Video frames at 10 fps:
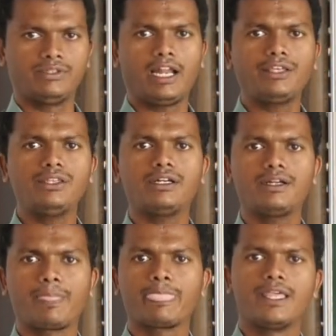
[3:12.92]
Like
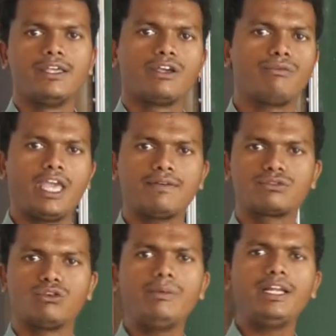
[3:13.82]
that, we have
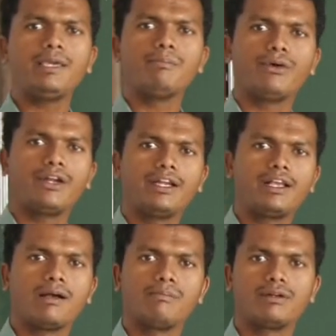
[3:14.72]
so many important
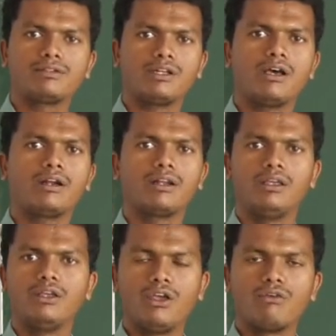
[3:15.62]
compounds
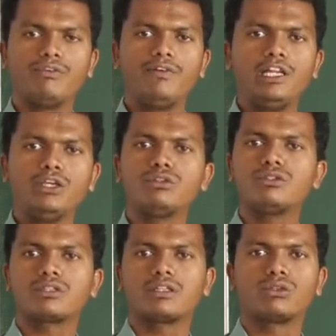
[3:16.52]
we will
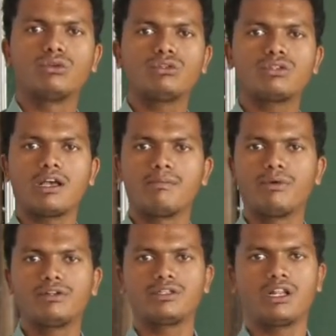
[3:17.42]
use those
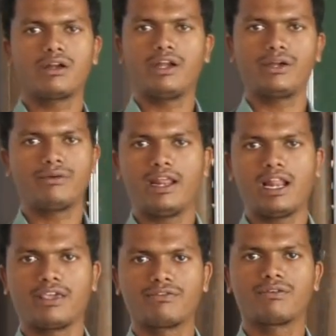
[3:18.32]
compounds in our day-to-day
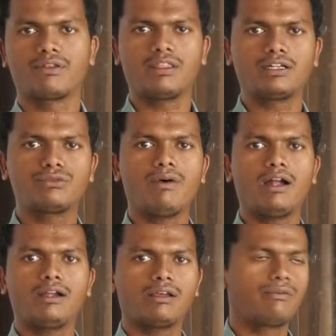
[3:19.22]
life. That's
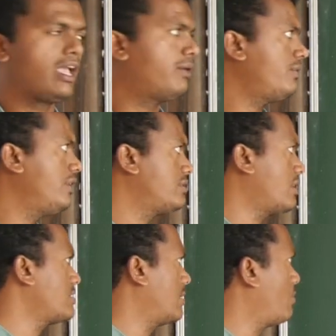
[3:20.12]
what we have to
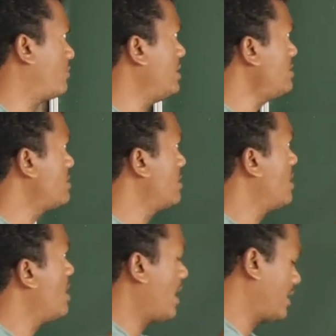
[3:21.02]
discuss about these
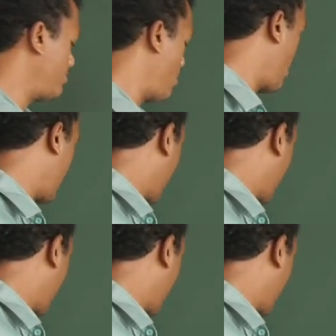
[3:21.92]
S block